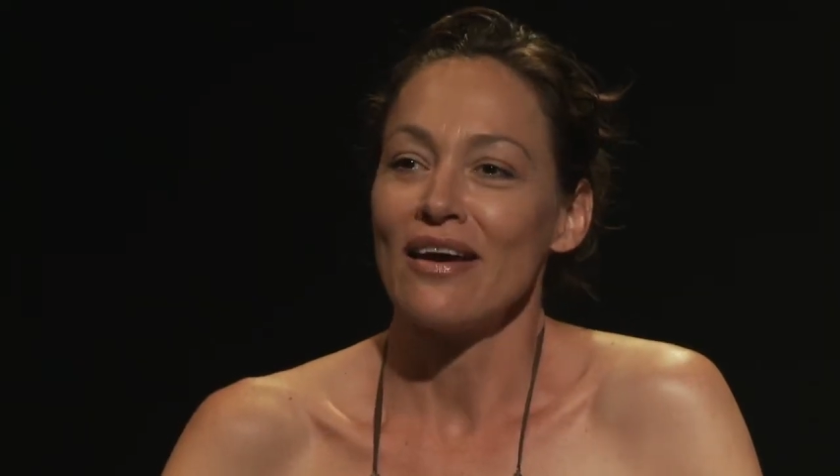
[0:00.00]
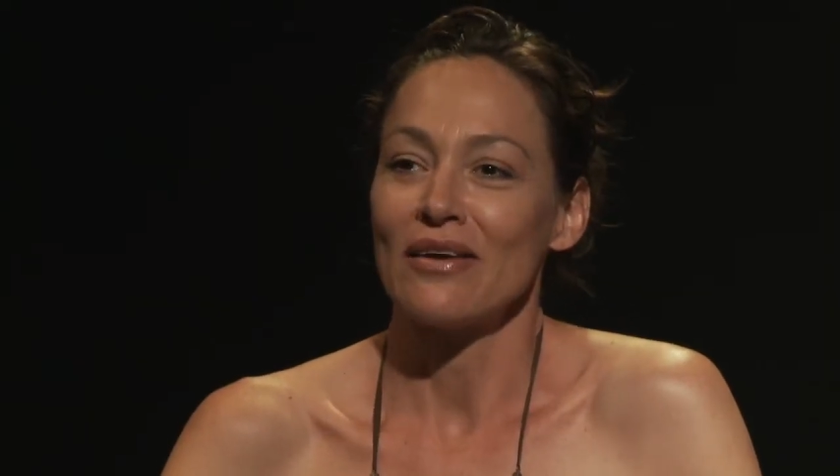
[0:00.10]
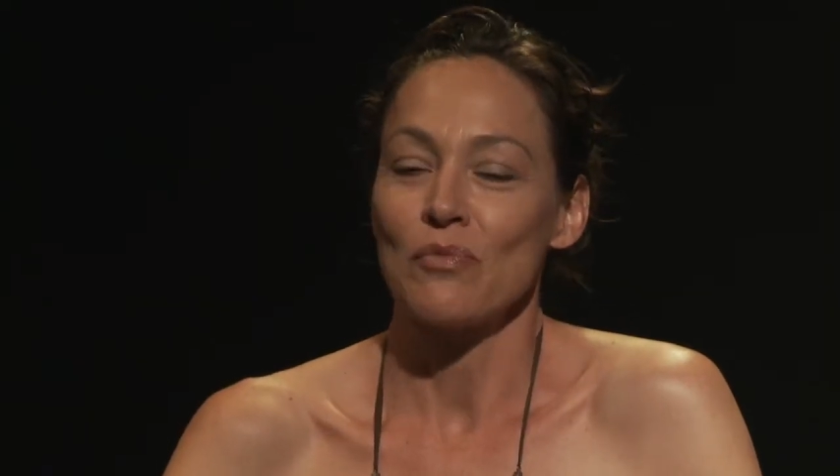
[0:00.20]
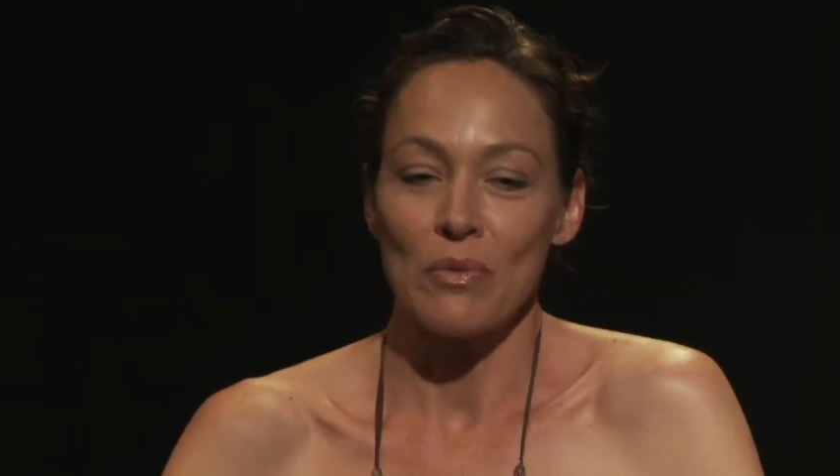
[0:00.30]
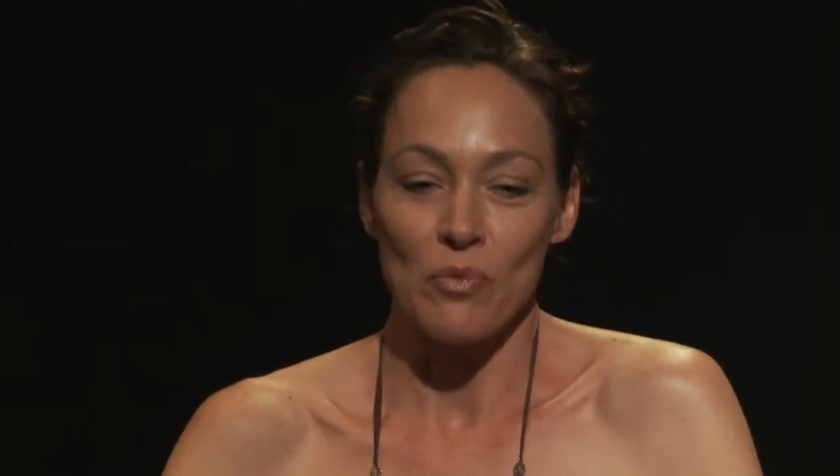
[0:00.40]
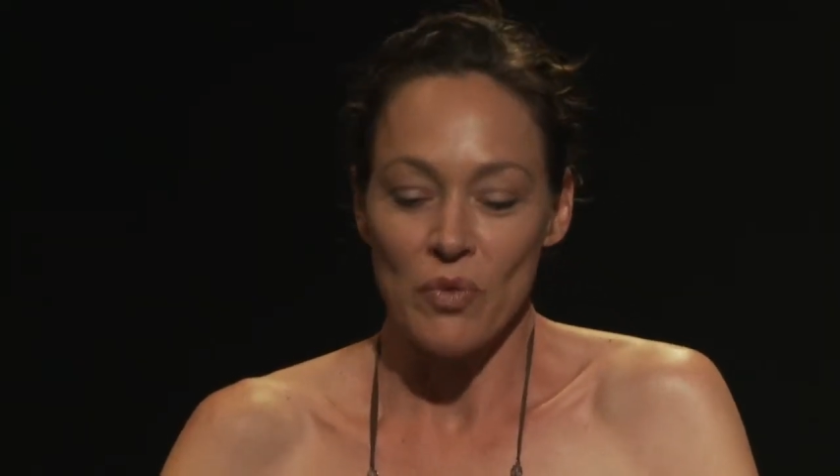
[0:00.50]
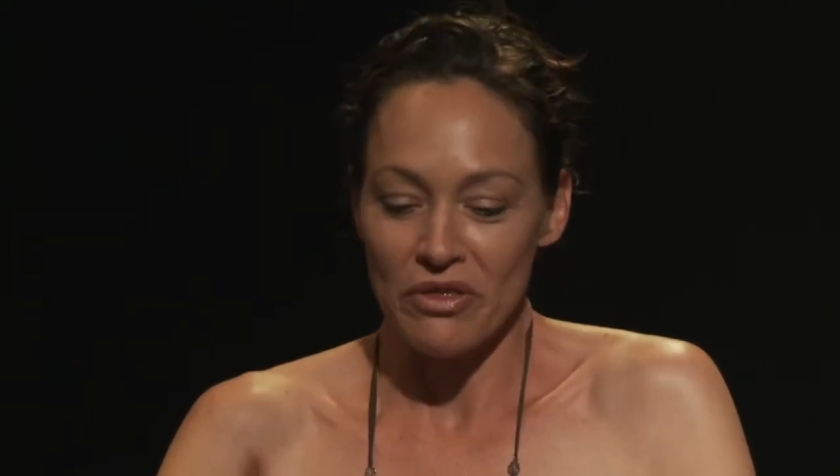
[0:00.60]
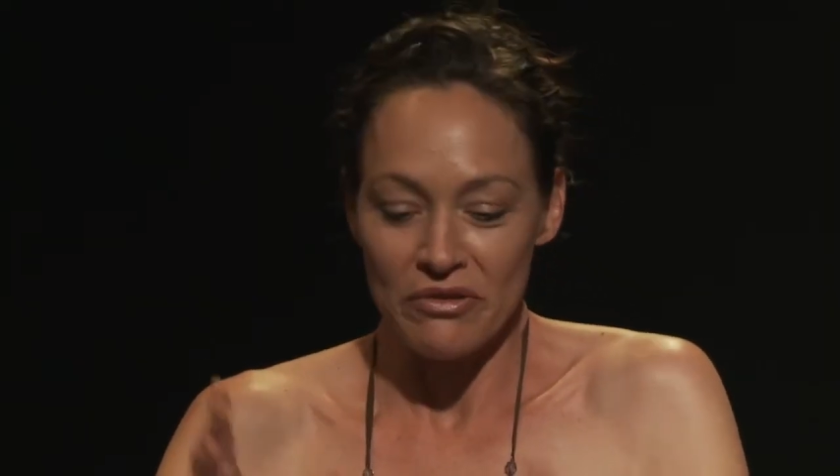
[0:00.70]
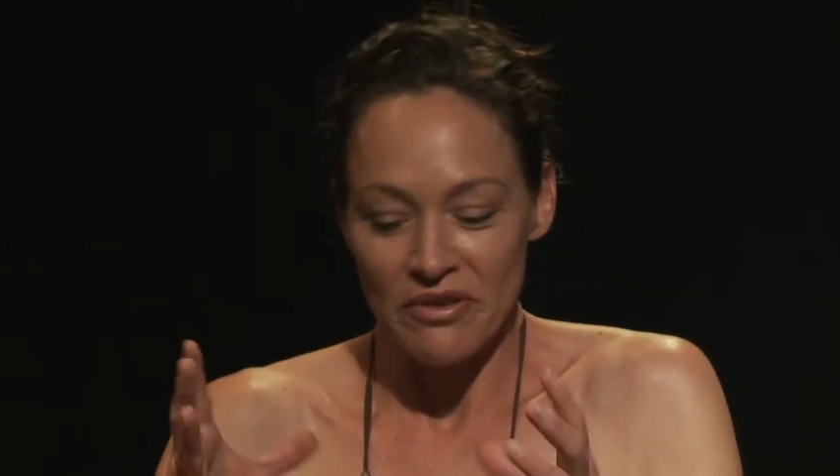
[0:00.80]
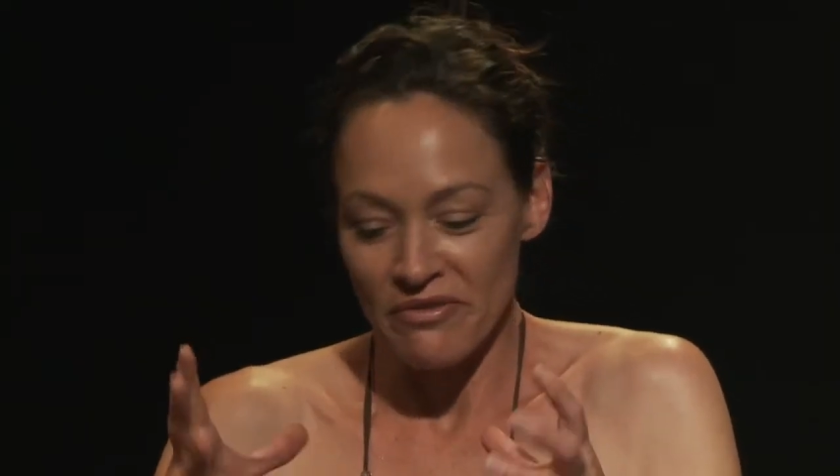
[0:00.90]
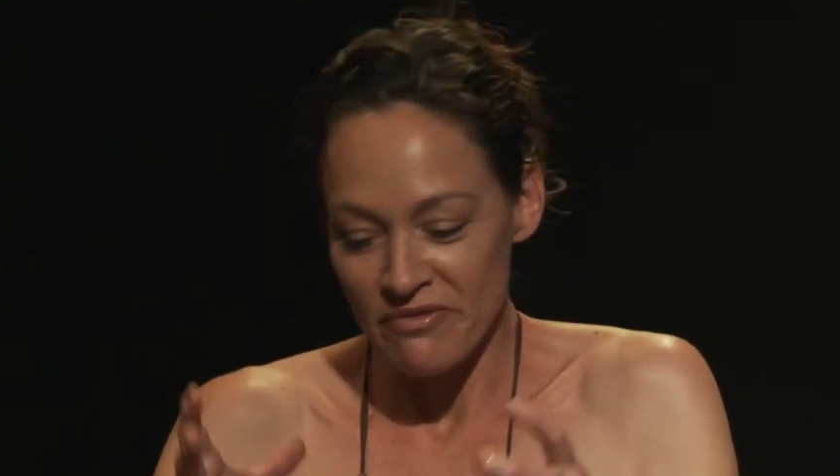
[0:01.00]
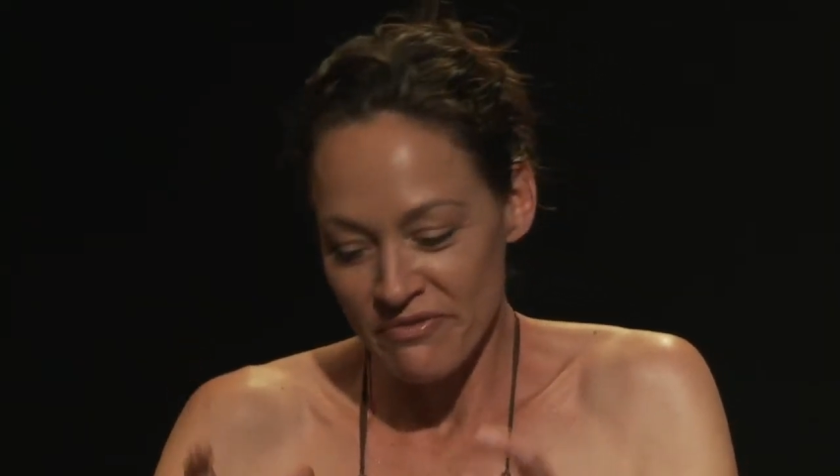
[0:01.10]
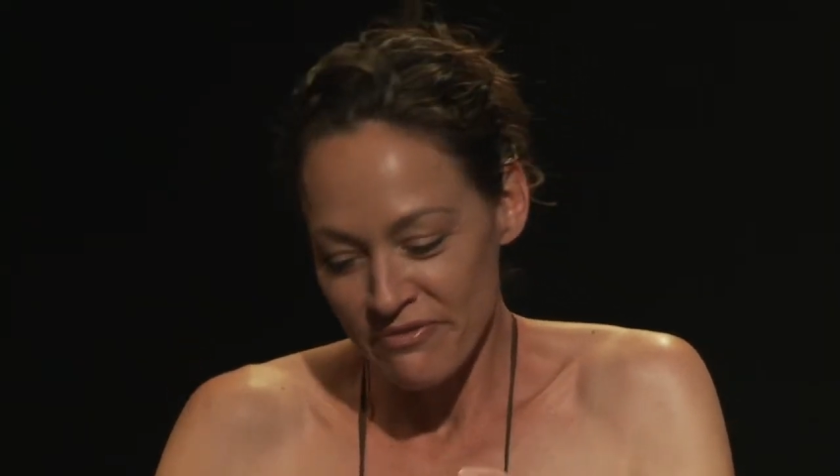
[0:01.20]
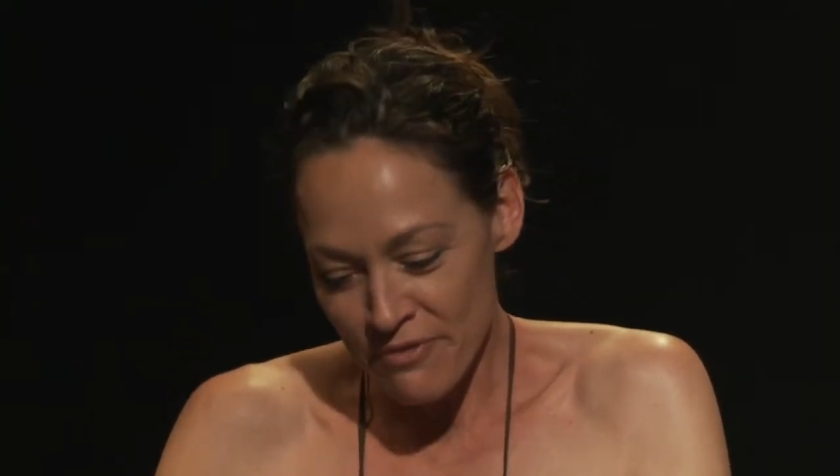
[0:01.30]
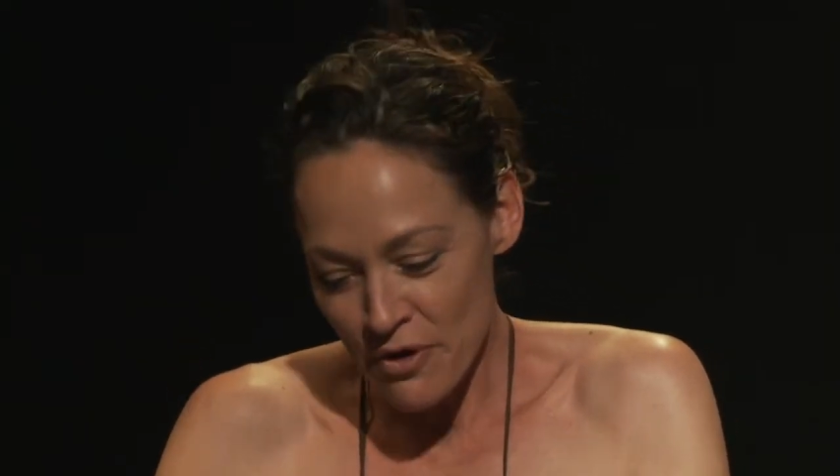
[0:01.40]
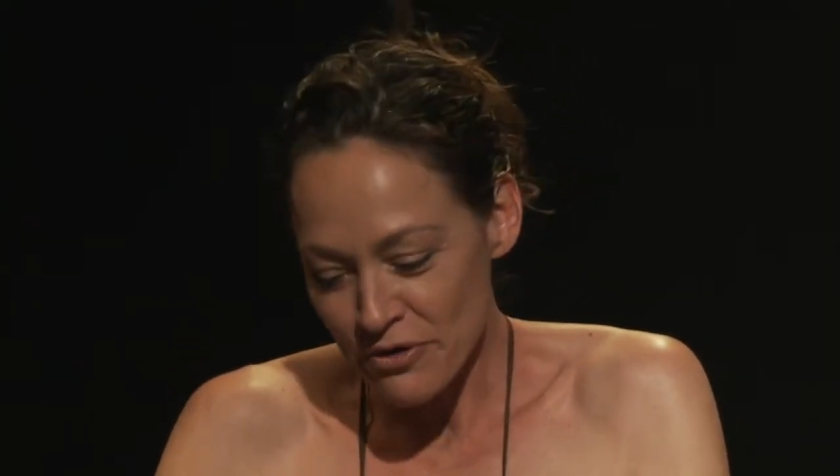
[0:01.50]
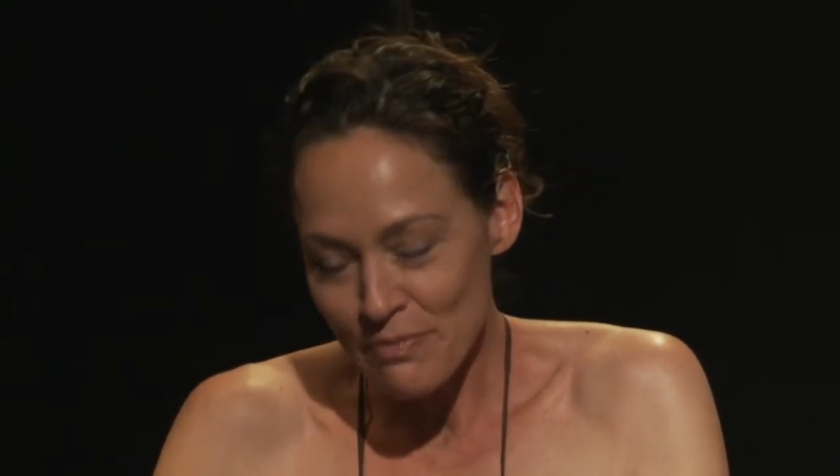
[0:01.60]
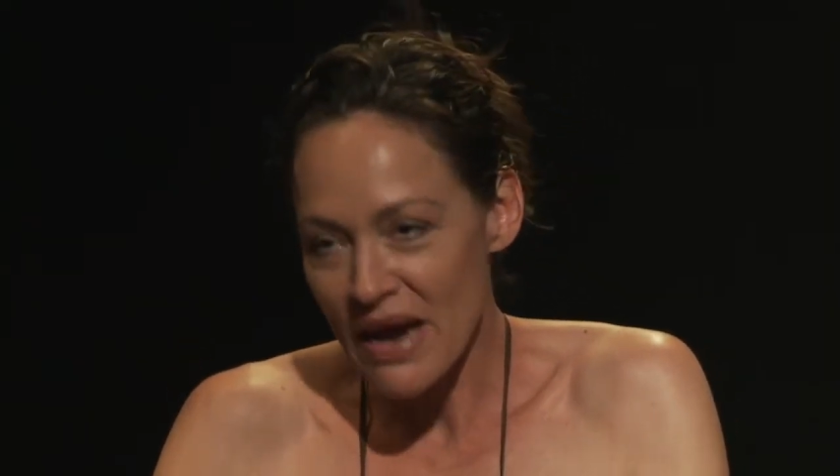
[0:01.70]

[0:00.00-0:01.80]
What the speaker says: at one with the first